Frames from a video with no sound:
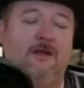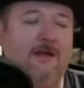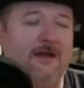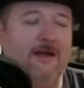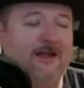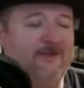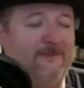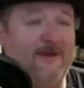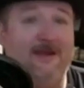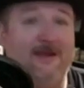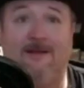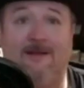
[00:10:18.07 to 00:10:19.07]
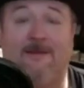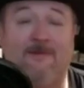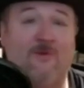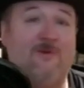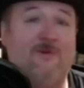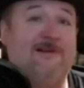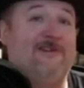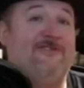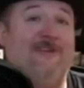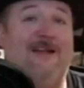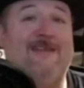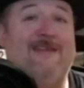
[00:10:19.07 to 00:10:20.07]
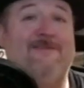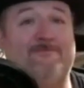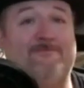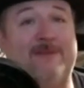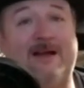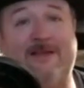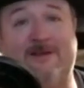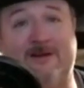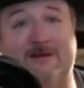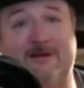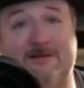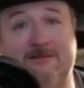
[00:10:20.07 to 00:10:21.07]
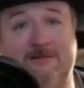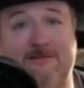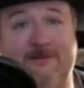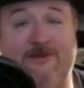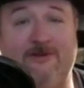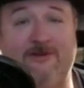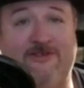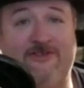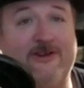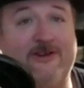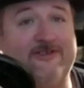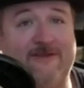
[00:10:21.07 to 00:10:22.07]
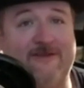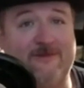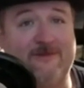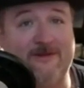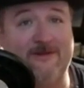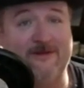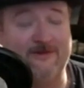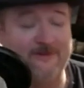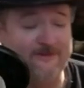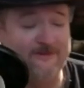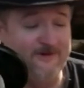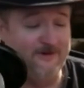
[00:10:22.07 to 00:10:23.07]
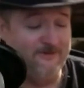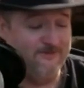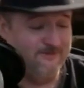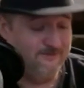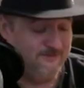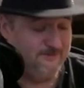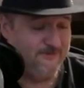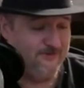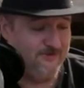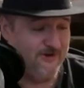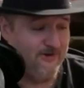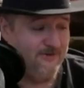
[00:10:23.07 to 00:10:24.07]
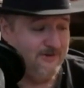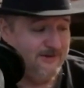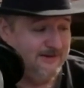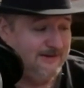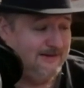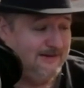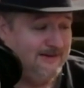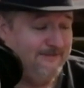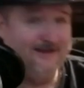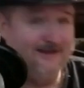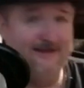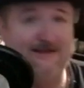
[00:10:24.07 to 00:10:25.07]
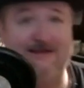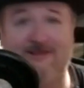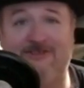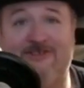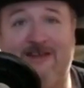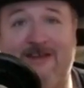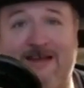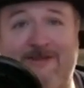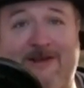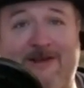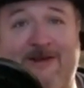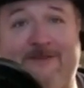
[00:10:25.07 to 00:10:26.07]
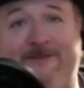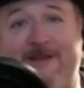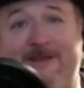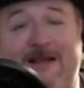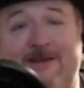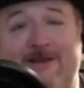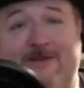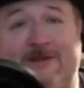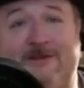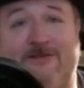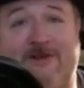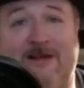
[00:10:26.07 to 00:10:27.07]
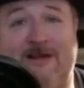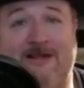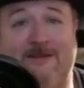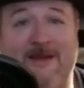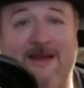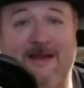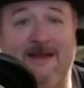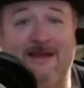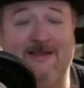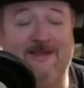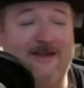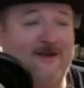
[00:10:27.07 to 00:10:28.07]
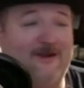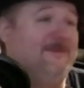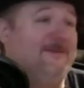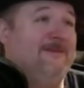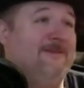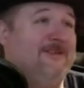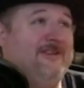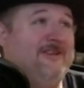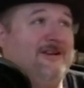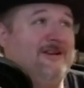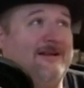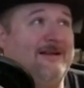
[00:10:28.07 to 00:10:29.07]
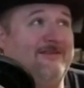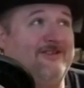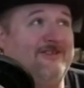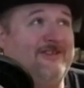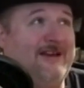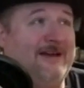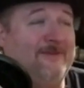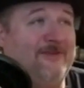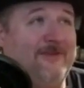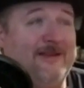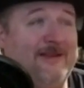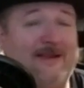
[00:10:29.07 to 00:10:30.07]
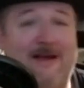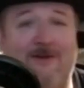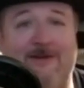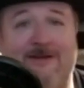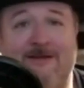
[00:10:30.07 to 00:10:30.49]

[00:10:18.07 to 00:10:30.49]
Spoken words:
and it's beginning to make me wonder, should I even bother to do a Series 11 review show? Because I have an eerie feeling I know what it'll turn out to be. And now I'm going to sit here and have to decide between now and